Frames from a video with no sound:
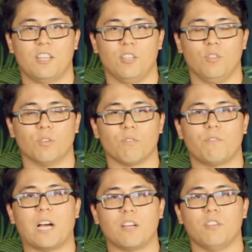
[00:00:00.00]
Your
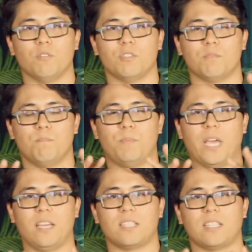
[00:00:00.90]
value is
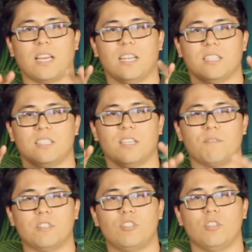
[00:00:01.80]
based and is
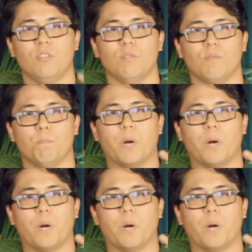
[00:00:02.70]
given to you